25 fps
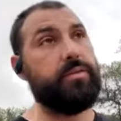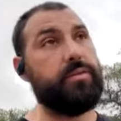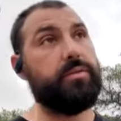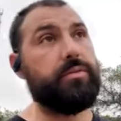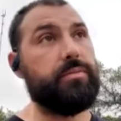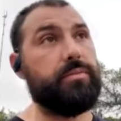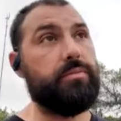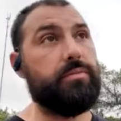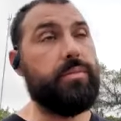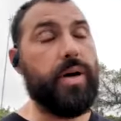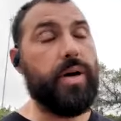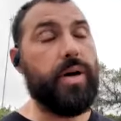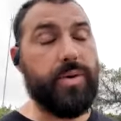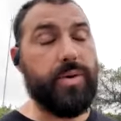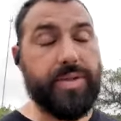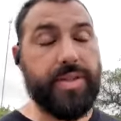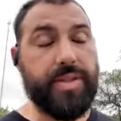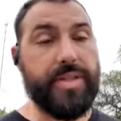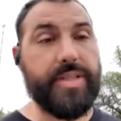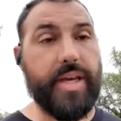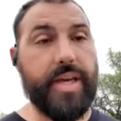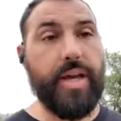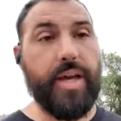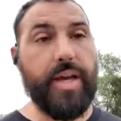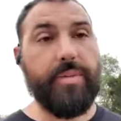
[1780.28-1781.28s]
Most of the
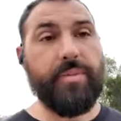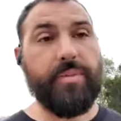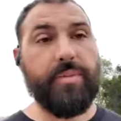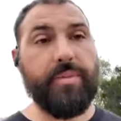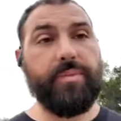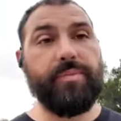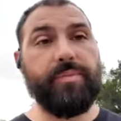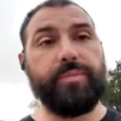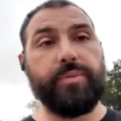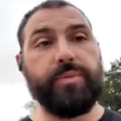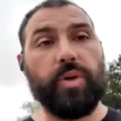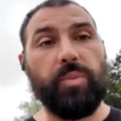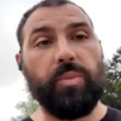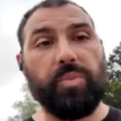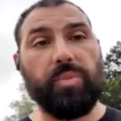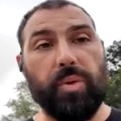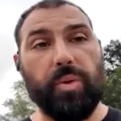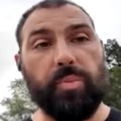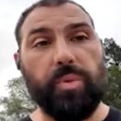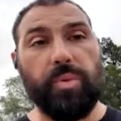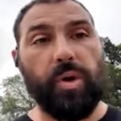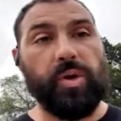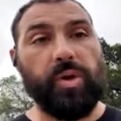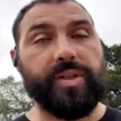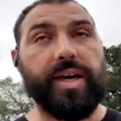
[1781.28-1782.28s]
time, don't put a
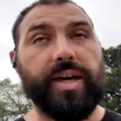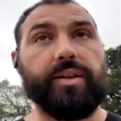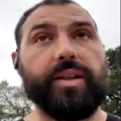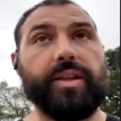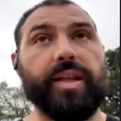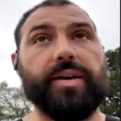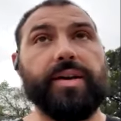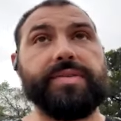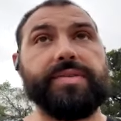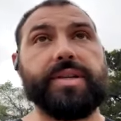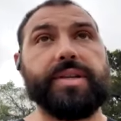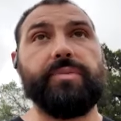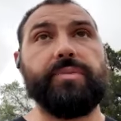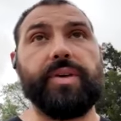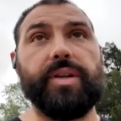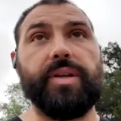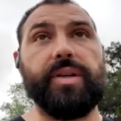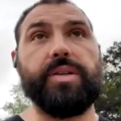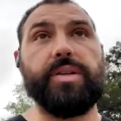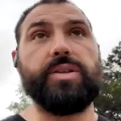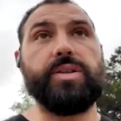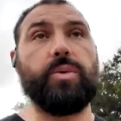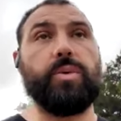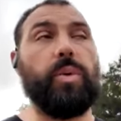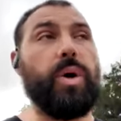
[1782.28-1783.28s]
ball down in Lifetime Fitness.
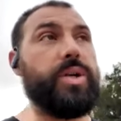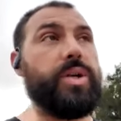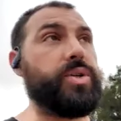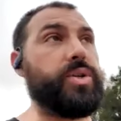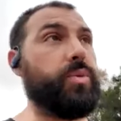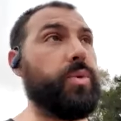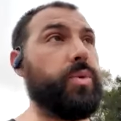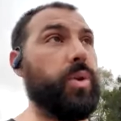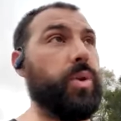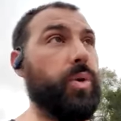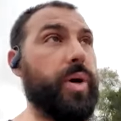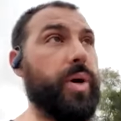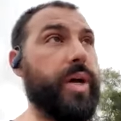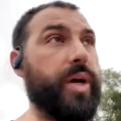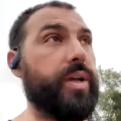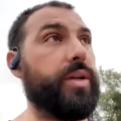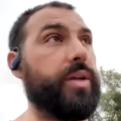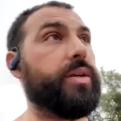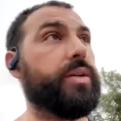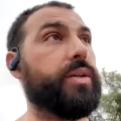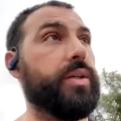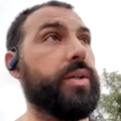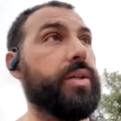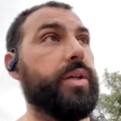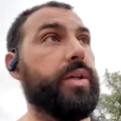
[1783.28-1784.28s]
You'll watch it roll away.
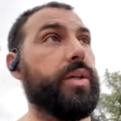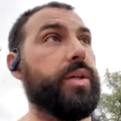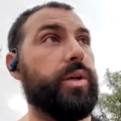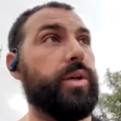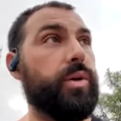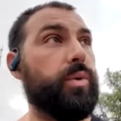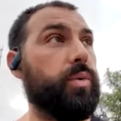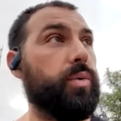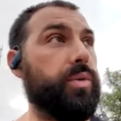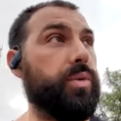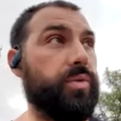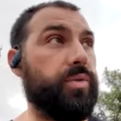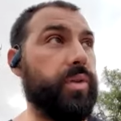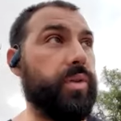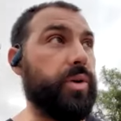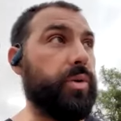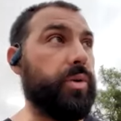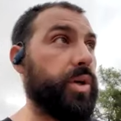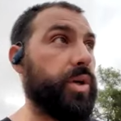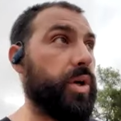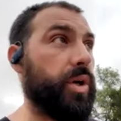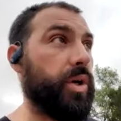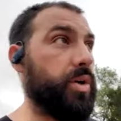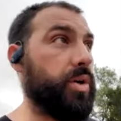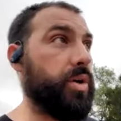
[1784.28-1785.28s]
We've literally
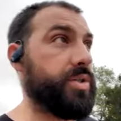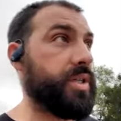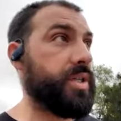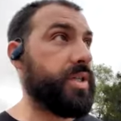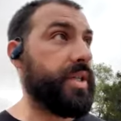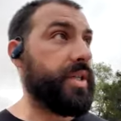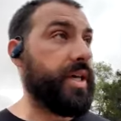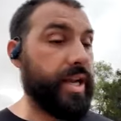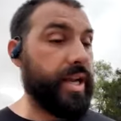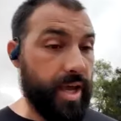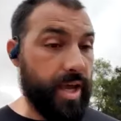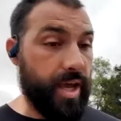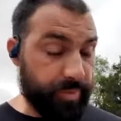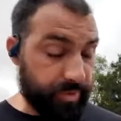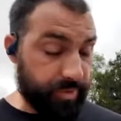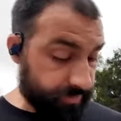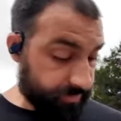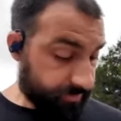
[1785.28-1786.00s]
all seen that happen.